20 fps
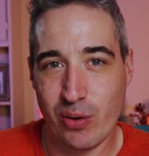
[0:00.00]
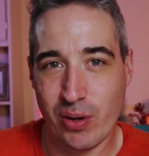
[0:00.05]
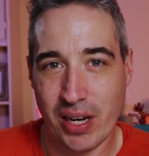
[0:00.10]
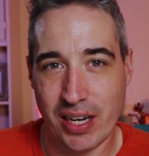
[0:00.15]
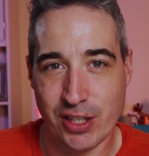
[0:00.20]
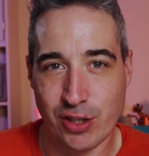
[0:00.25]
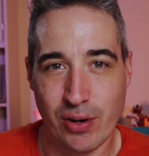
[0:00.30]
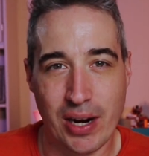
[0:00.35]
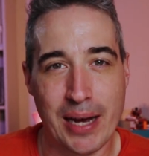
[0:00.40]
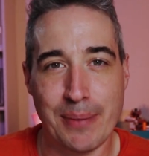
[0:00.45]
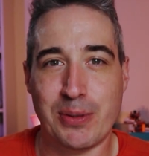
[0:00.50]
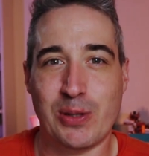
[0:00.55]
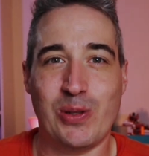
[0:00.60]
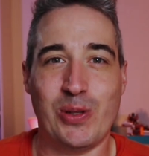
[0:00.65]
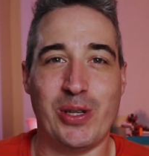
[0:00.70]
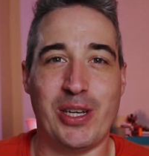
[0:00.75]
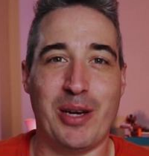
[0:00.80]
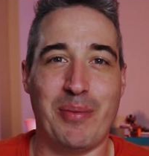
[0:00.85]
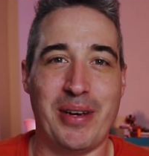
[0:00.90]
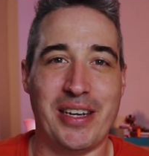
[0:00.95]
You guys are
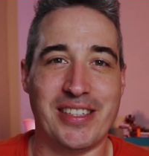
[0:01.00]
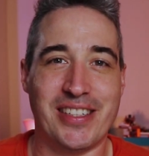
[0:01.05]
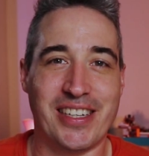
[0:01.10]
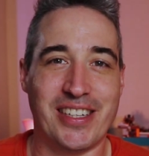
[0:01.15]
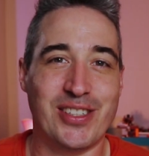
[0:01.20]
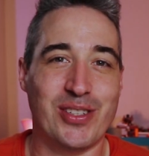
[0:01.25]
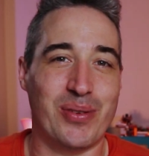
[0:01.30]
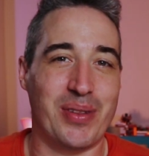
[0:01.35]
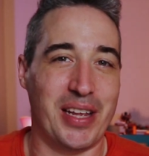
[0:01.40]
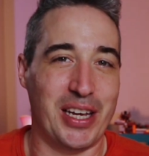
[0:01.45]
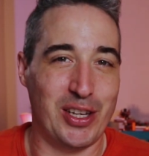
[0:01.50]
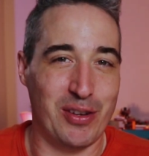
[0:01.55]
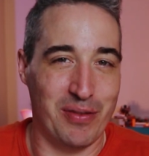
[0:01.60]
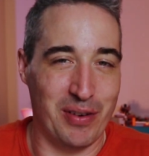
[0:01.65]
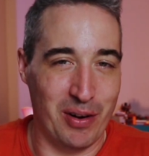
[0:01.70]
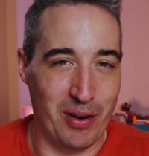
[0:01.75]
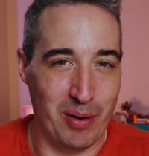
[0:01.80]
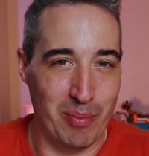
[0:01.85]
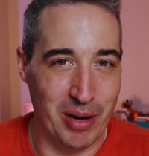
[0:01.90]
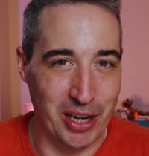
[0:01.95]
absolutely amazing, so thank you
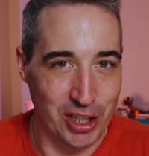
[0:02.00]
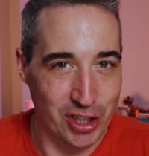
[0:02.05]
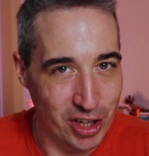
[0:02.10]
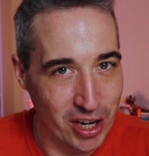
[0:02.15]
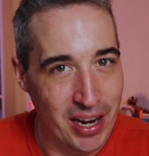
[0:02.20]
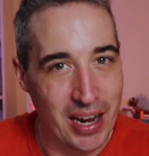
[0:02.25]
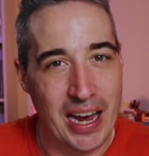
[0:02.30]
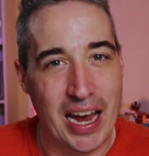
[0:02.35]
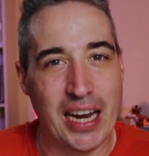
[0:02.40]
very much.